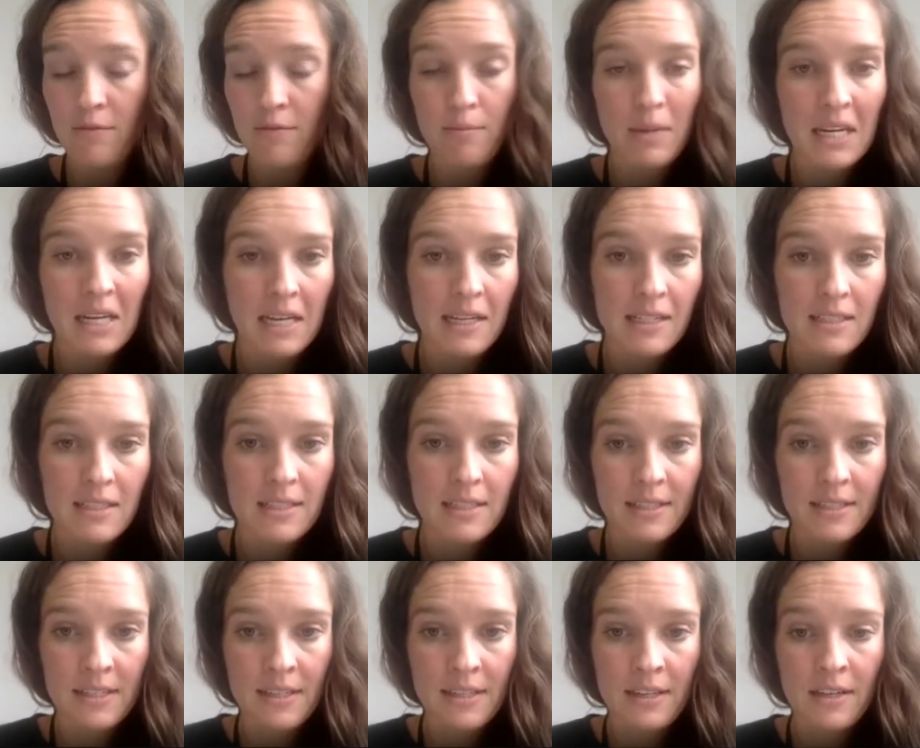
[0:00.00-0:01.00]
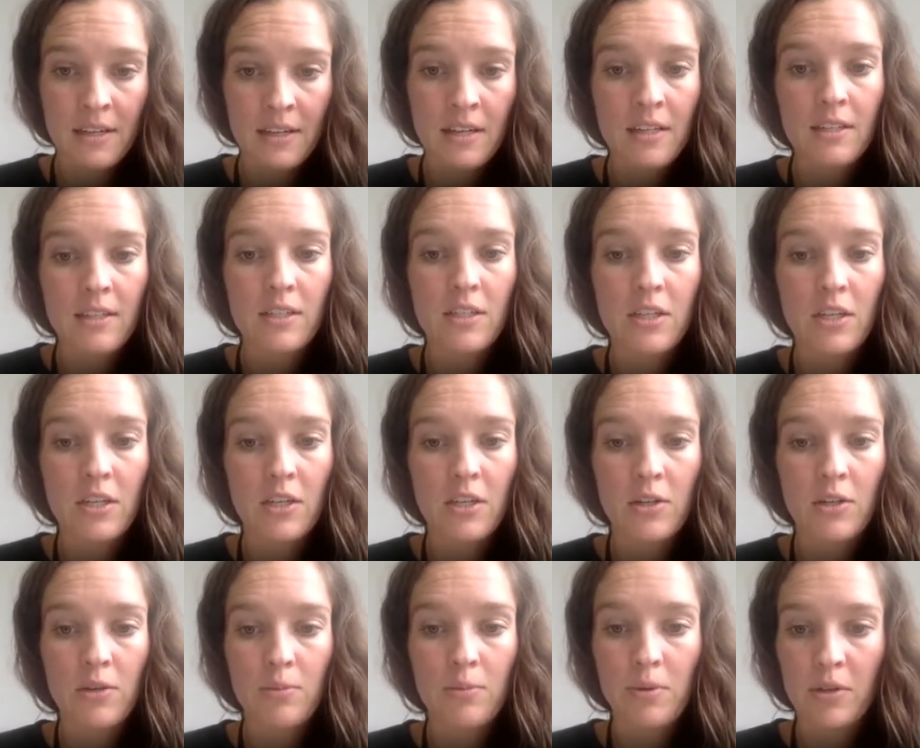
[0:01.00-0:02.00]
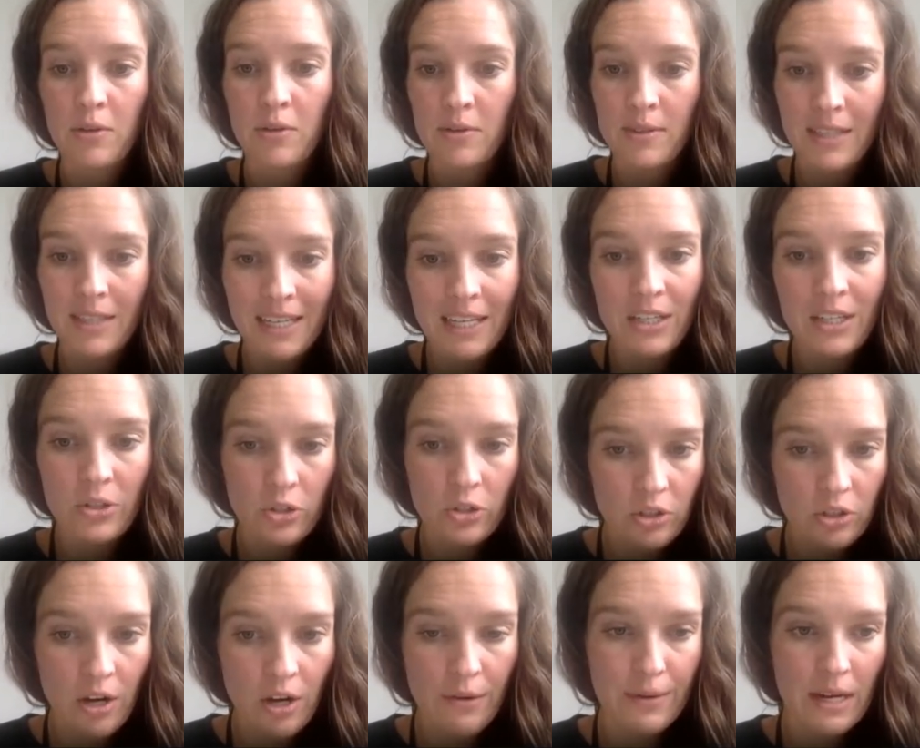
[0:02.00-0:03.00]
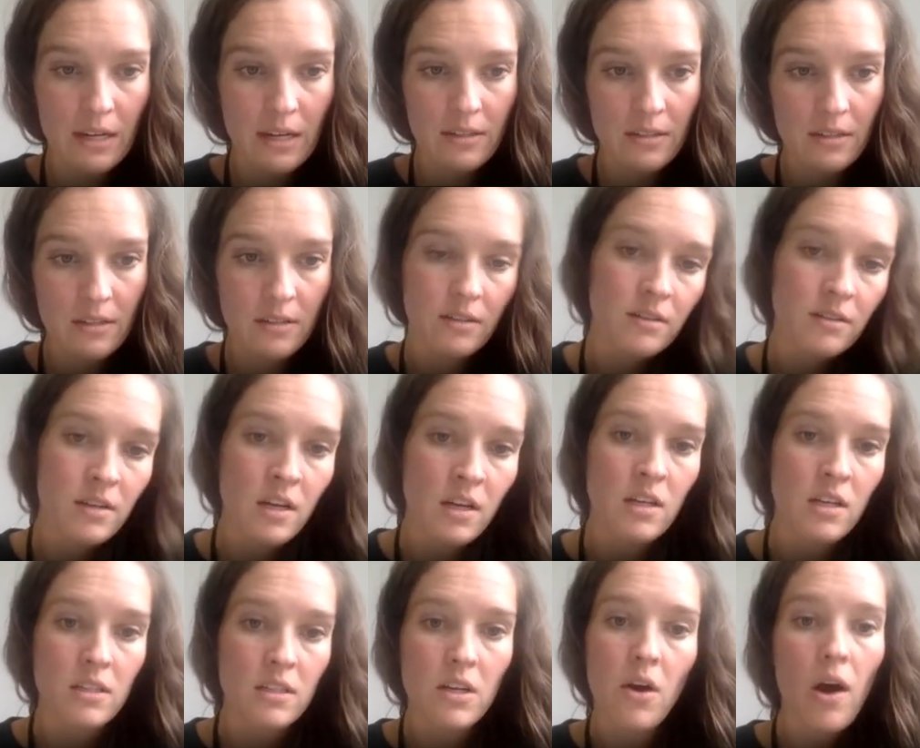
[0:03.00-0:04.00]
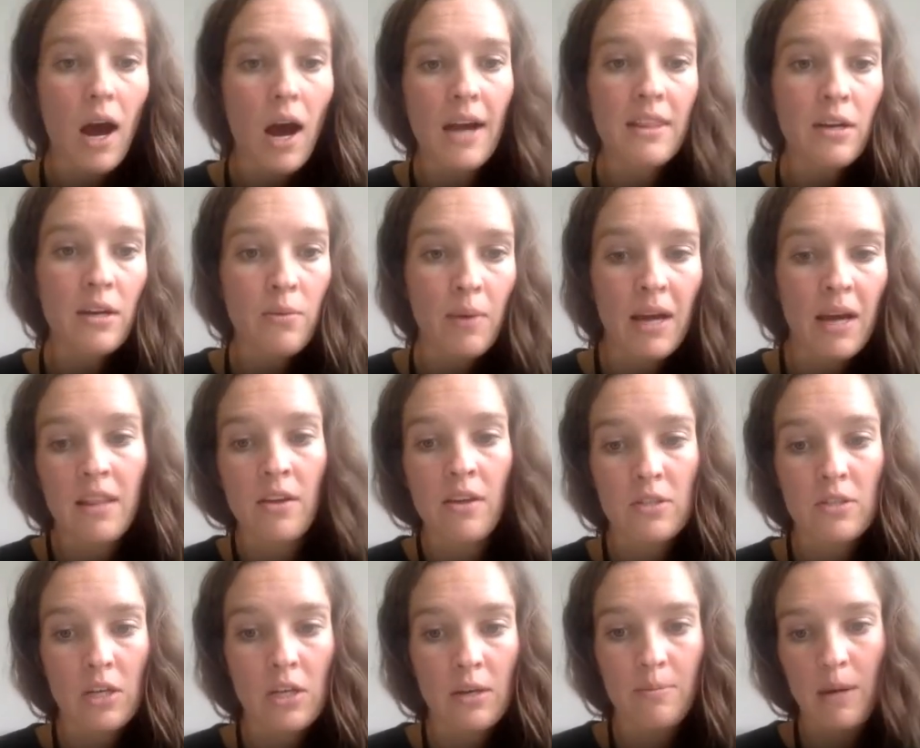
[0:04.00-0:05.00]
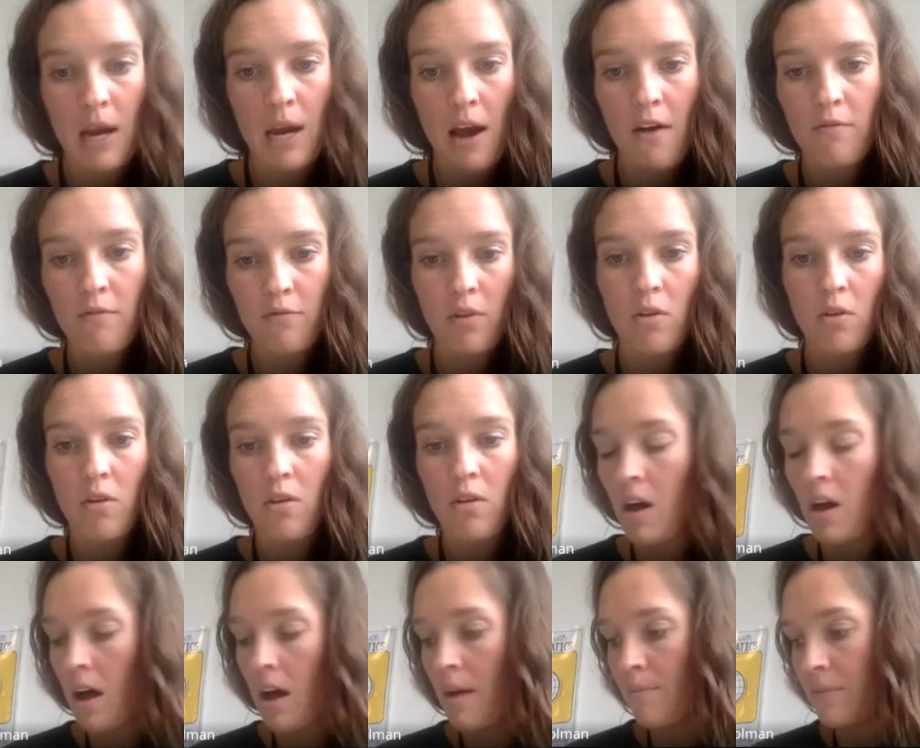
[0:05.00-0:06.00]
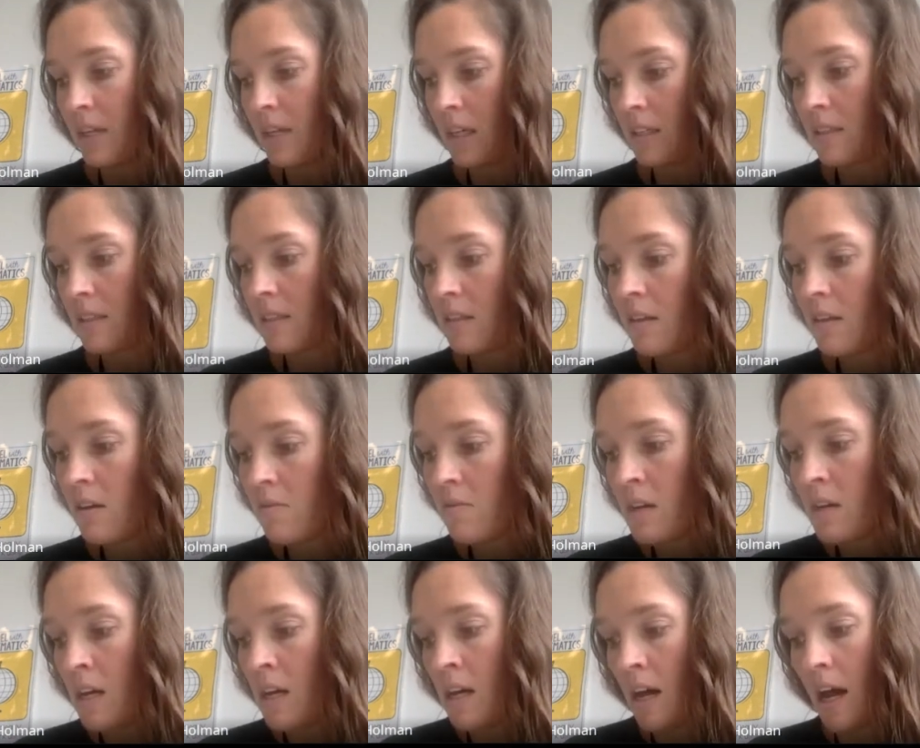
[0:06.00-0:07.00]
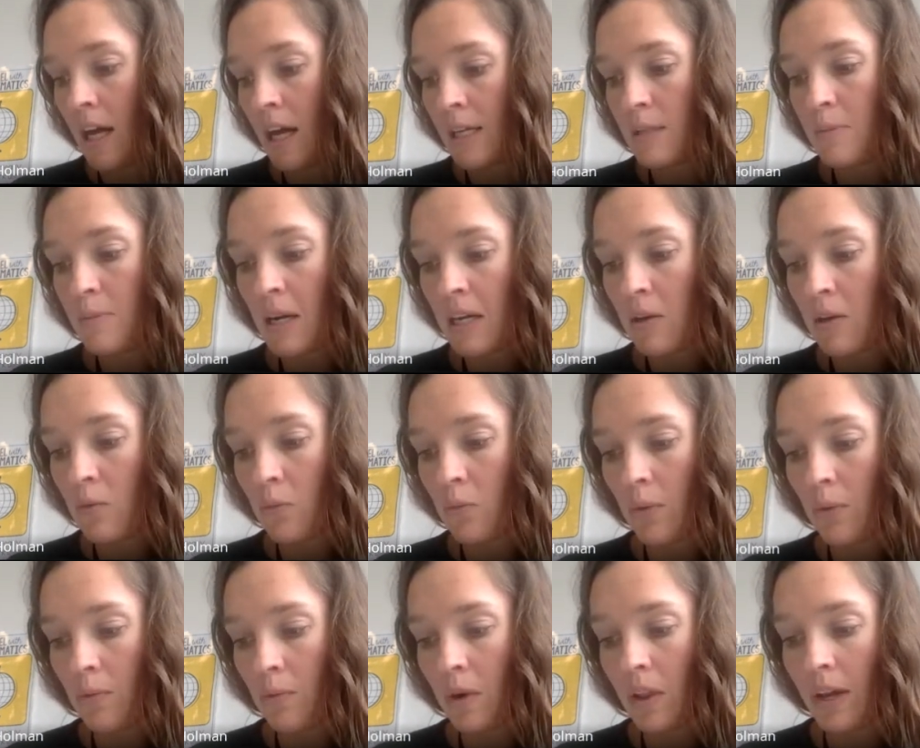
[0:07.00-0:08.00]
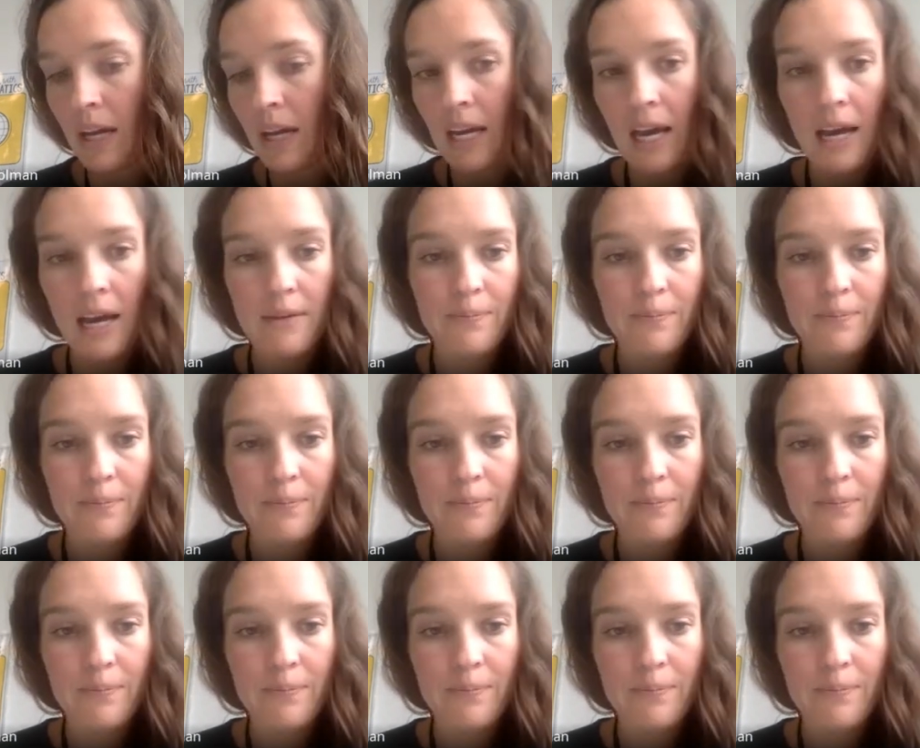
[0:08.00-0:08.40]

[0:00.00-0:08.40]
minutes to produce each donut. So either way, those could be helpful things to know, and depending on what we're looking at.